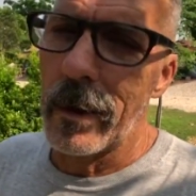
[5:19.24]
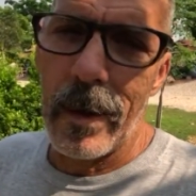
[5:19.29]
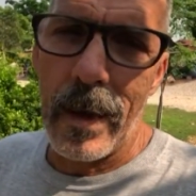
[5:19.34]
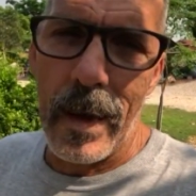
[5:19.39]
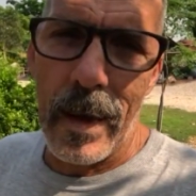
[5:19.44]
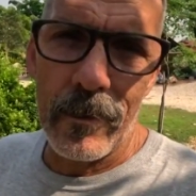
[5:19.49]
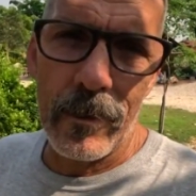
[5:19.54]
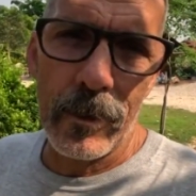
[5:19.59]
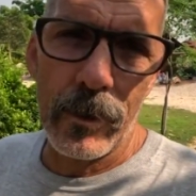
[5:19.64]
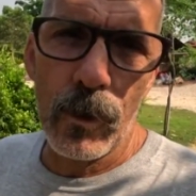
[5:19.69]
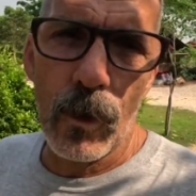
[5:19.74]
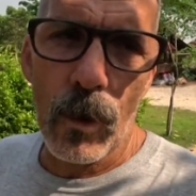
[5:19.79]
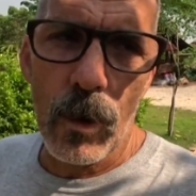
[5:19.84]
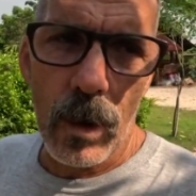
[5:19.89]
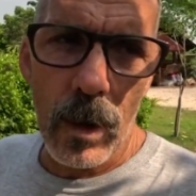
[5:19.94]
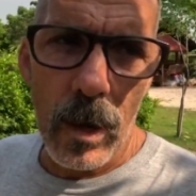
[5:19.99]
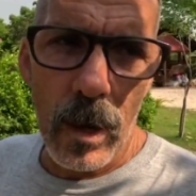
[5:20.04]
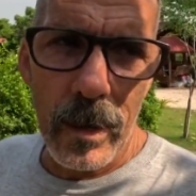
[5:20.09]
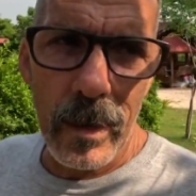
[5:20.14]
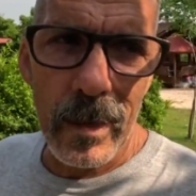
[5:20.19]
going to have a
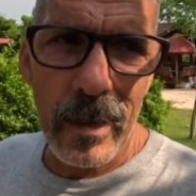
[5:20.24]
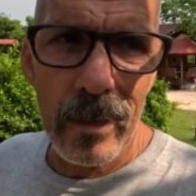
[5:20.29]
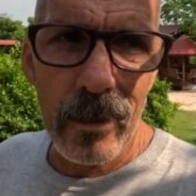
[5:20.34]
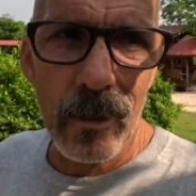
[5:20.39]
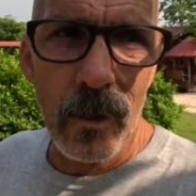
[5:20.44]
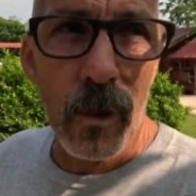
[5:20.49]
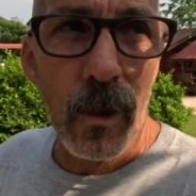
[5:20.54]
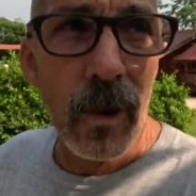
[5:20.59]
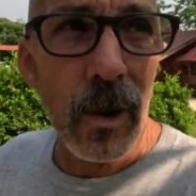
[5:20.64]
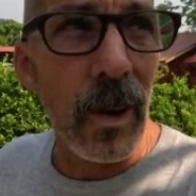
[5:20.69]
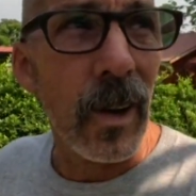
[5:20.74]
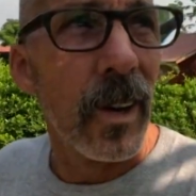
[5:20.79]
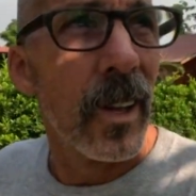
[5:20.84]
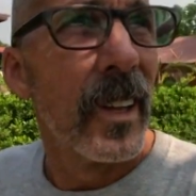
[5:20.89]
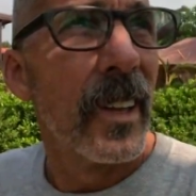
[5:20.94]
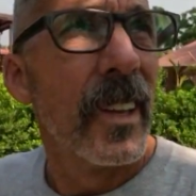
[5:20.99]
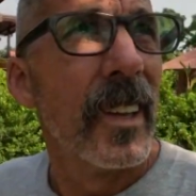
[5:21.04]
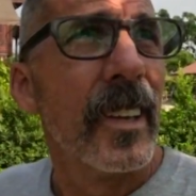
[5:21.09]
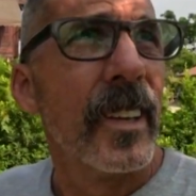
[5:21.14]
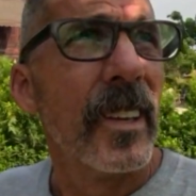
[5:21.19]
door on it, or
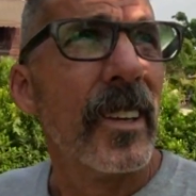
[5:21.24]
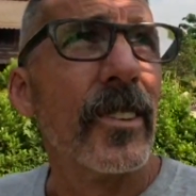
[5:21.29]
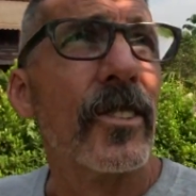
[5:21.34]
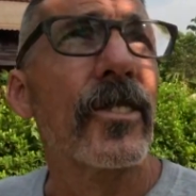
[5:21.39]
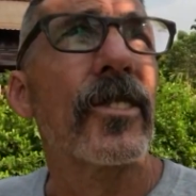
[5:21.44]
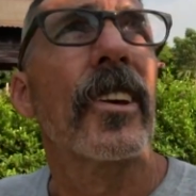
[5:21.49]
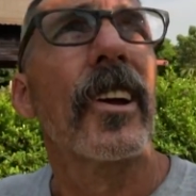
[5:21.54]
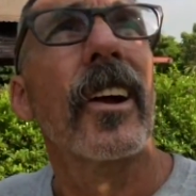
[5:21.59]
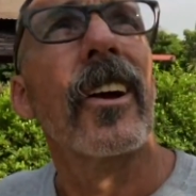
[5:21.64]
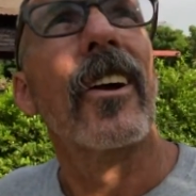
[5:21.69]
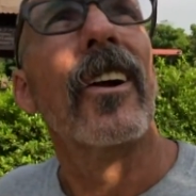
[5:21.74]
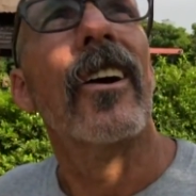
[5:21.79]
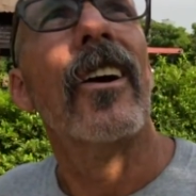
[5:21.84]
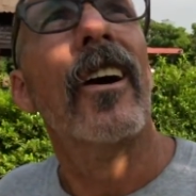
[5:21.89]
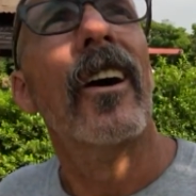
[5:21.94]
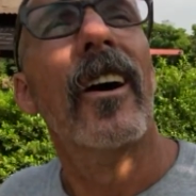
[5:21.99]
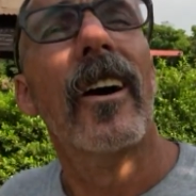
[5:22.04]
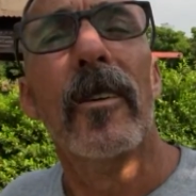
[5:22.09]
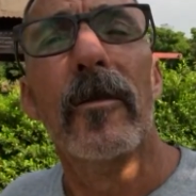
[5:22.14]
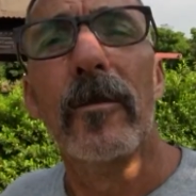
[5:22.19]
is there
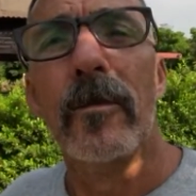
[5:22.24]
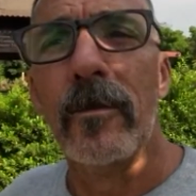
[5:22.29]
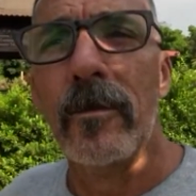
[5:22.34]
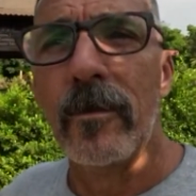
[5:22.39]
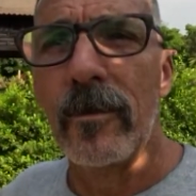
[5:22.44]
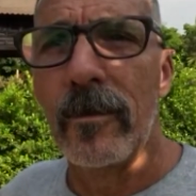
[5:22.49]
a